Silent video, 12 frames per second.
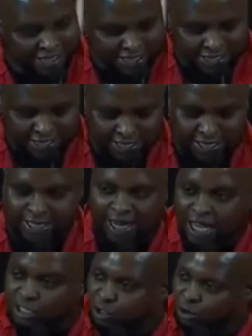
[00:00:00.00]

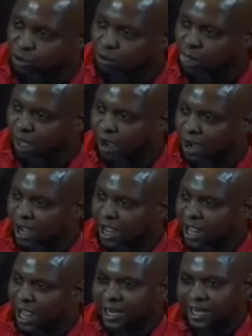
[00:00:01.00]
Conferences in Glasgow
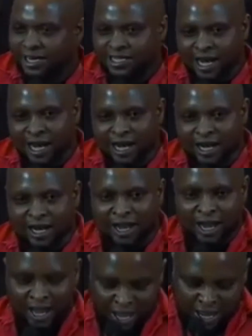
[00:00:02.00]
and in
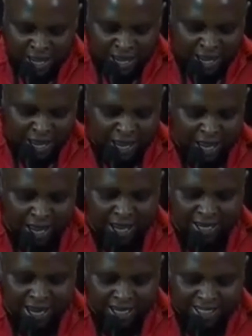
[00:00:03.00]
Sharm
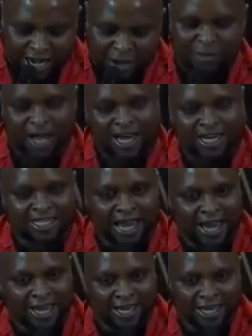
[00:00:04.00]

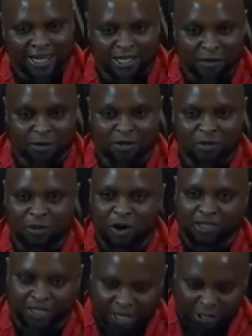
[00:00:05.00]
el-Sheikh in Egypt
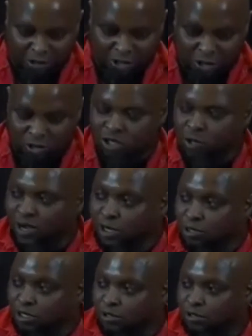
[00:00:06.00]
in both
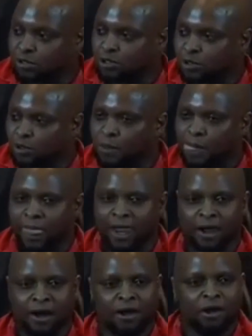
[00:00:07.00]
2021 and
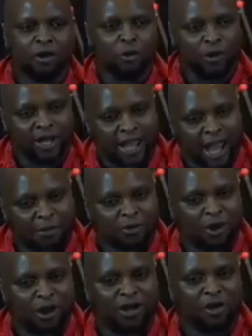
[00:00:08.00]
2022, we
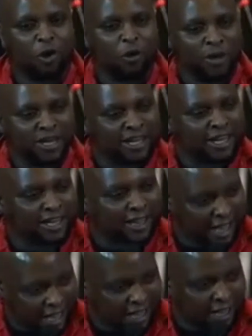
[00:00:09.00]
kept on
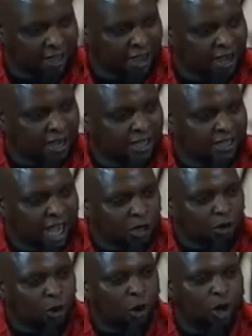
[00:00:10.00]
committing there
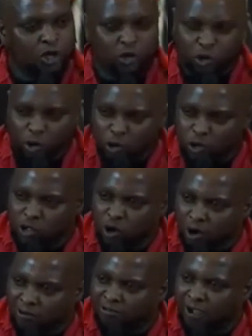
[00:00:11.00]
that we're going to
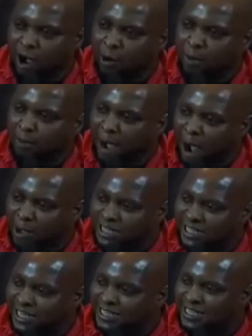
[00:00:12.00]
close off our
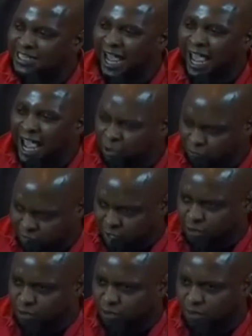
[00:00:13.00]
power stations
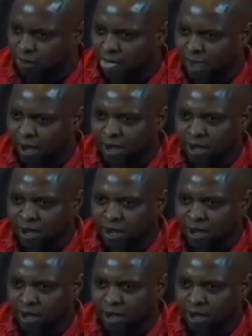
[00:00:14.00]
ahead of schedule.